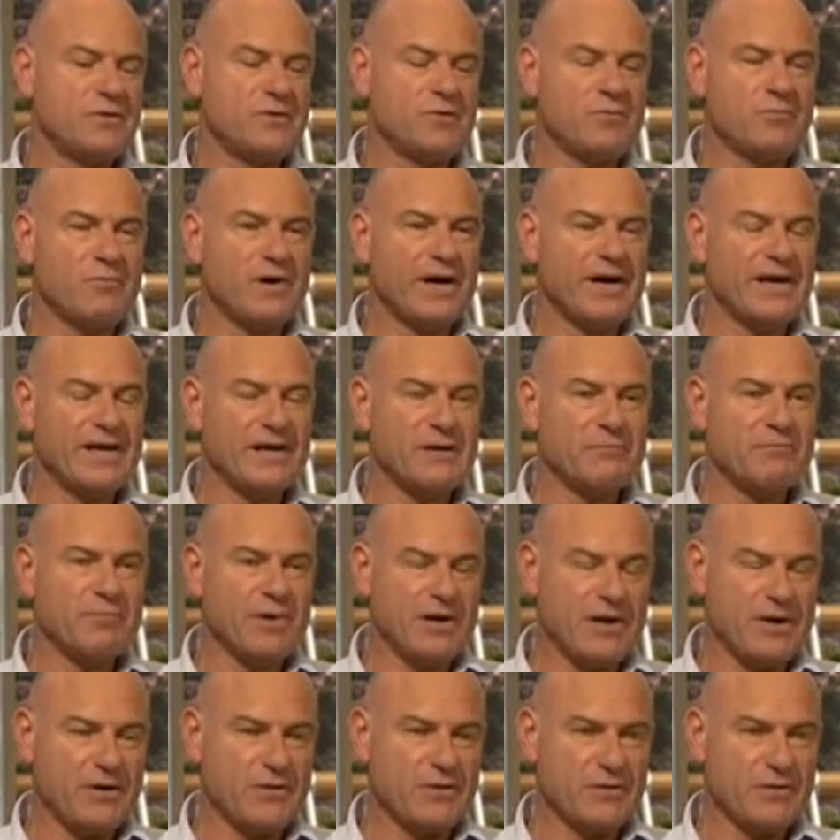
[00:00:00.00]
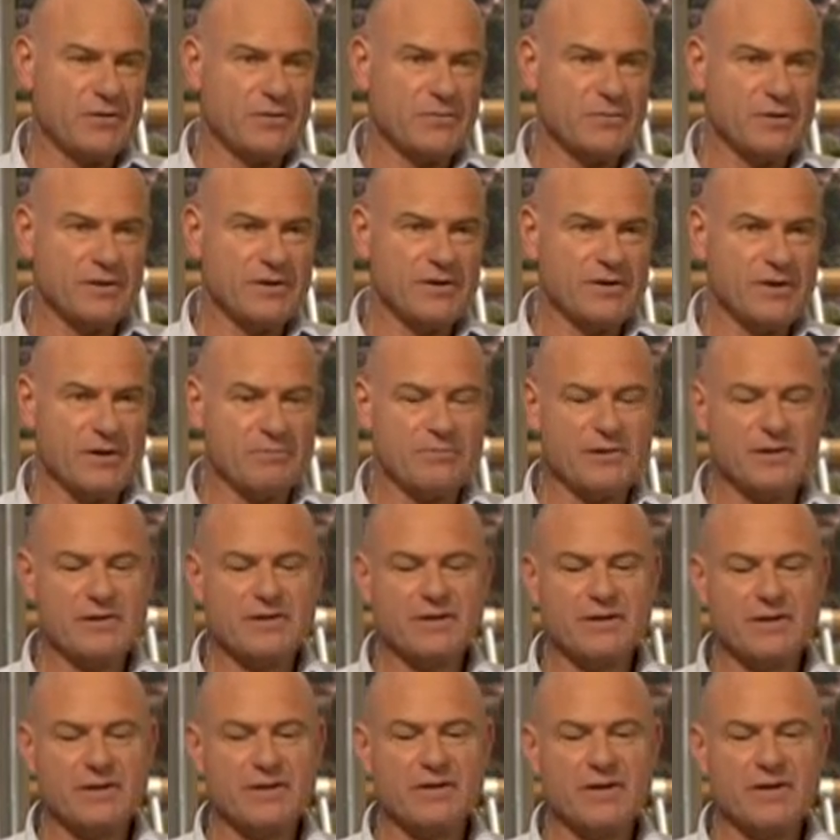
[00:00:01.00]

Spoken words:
don't buy any power when